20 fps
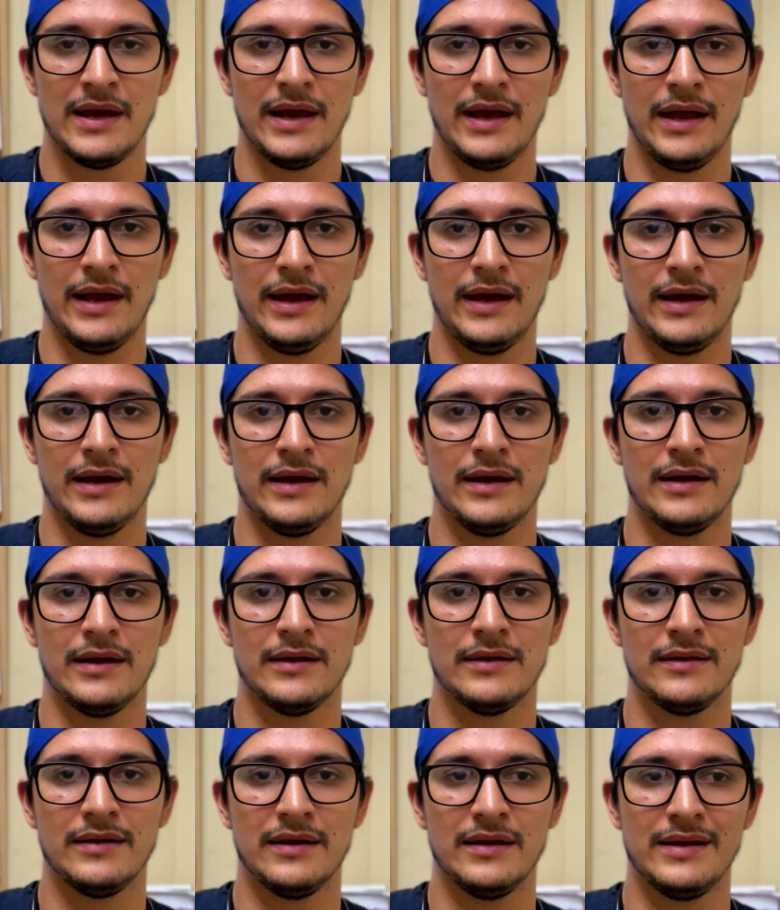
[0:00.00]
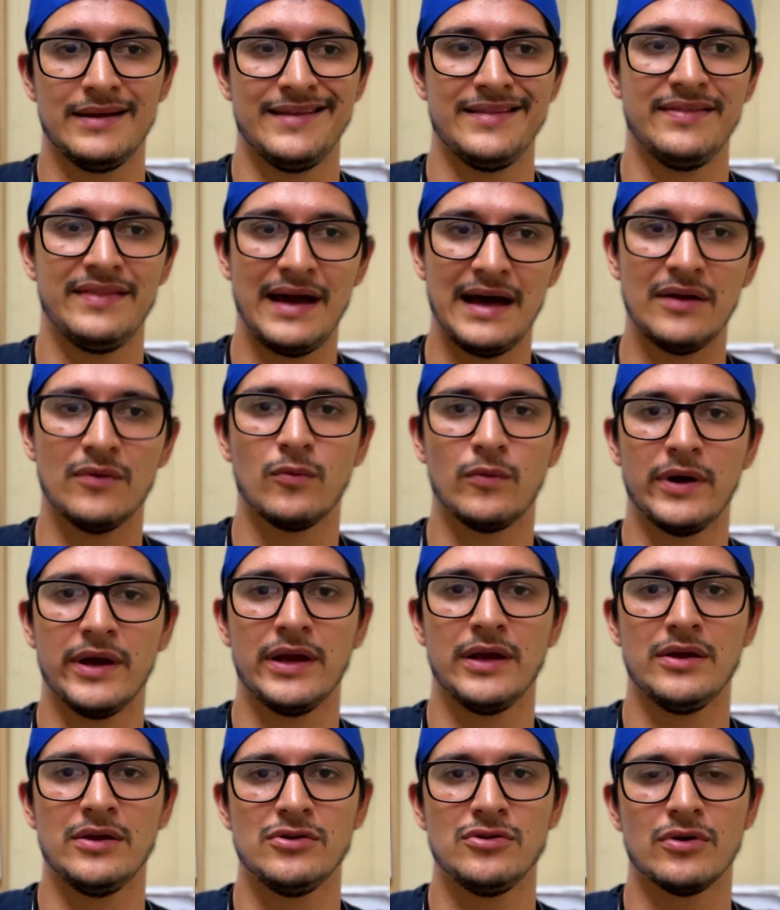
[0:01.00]
And in that way,
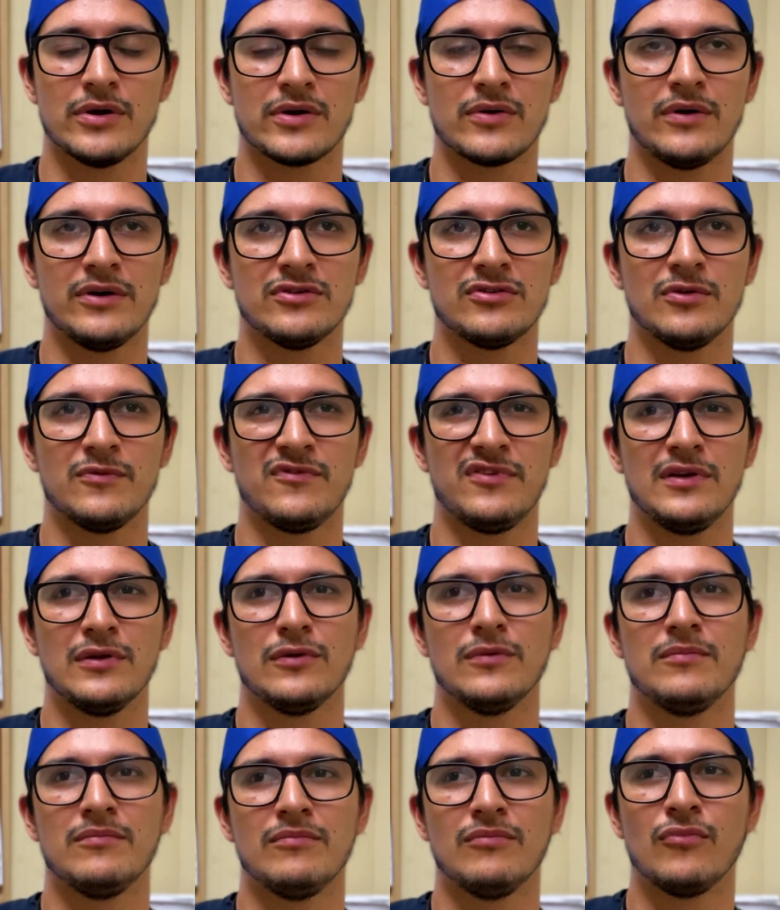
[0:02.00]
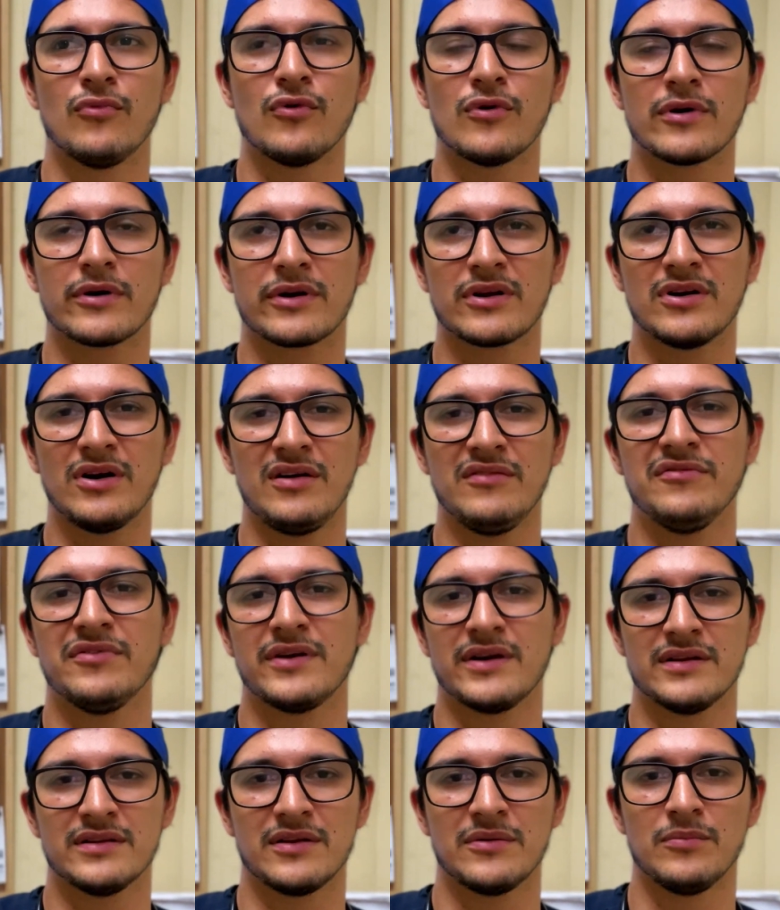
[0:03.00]
you're going to feel more
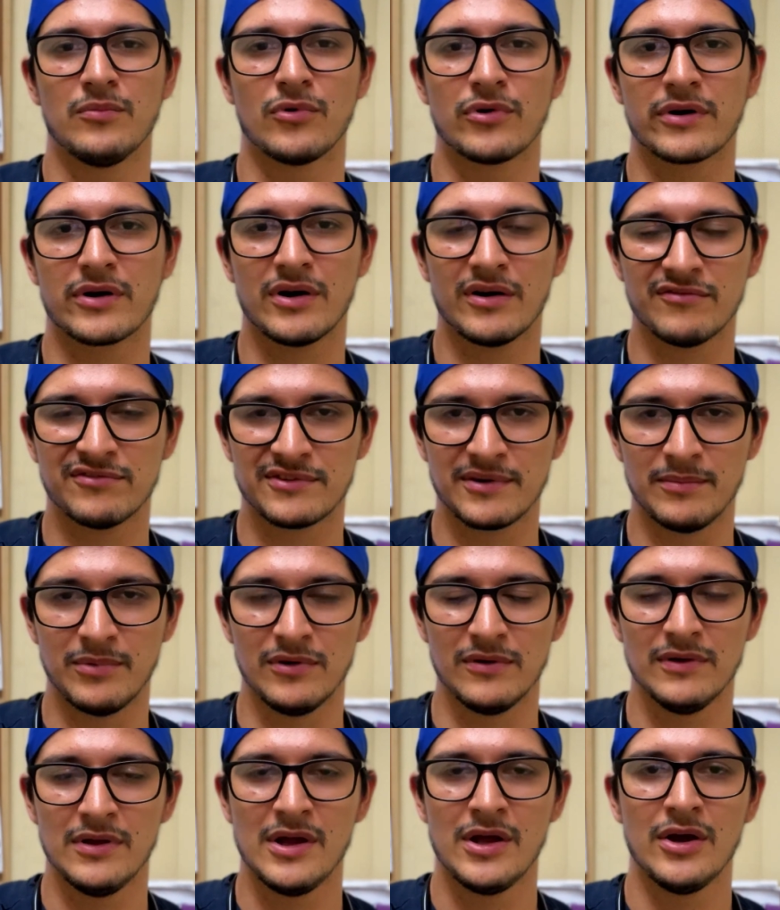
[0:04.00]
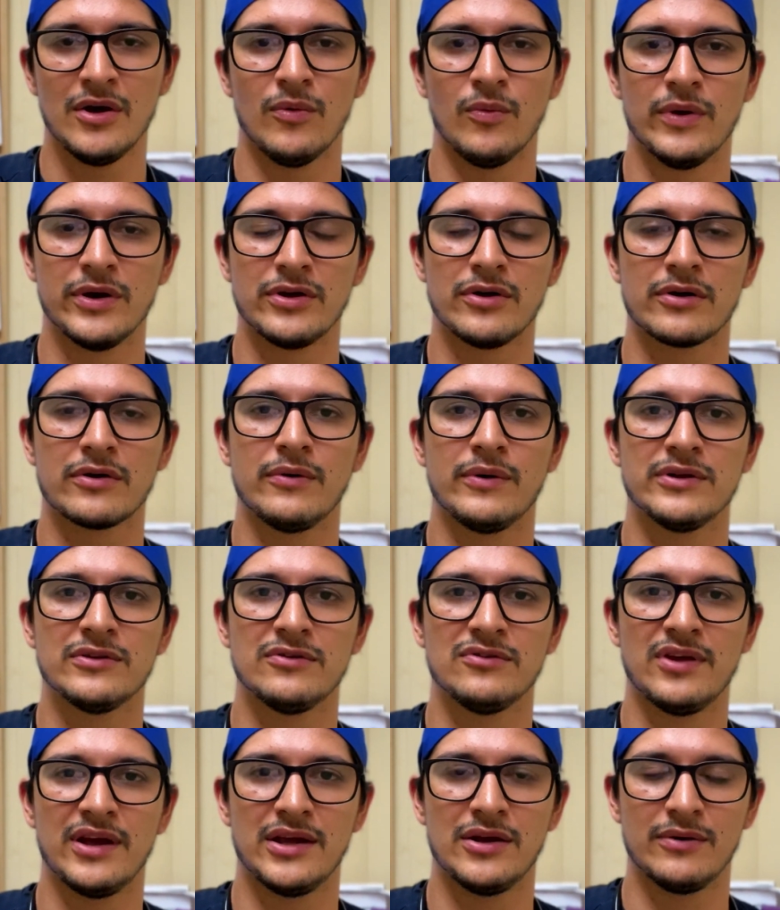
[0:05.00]
confident and more comfortable when you're going to
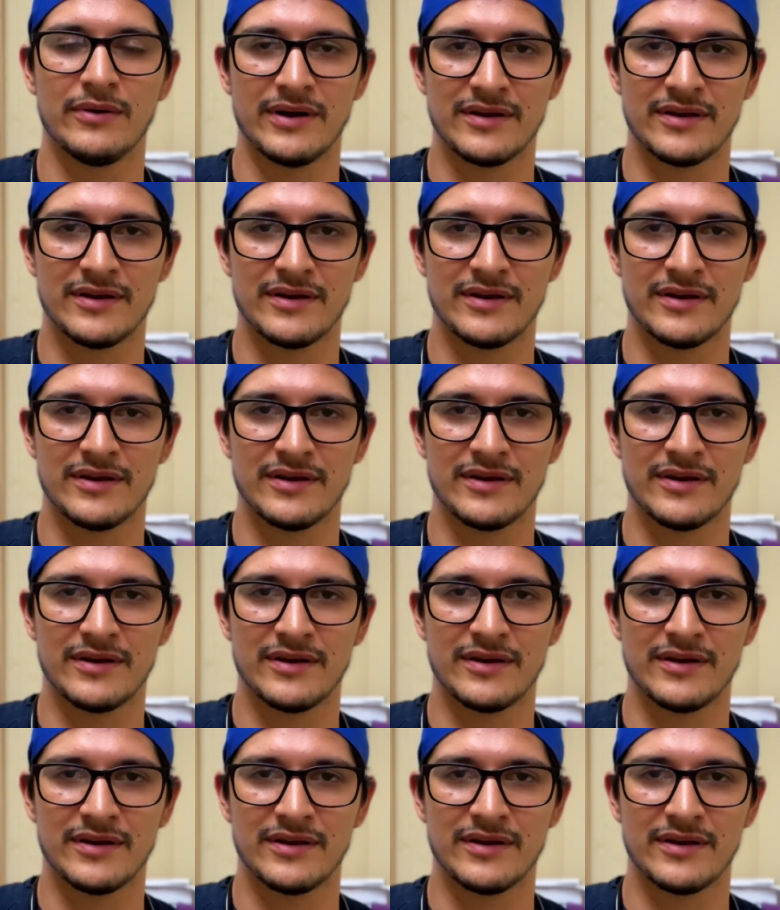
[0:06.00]
take your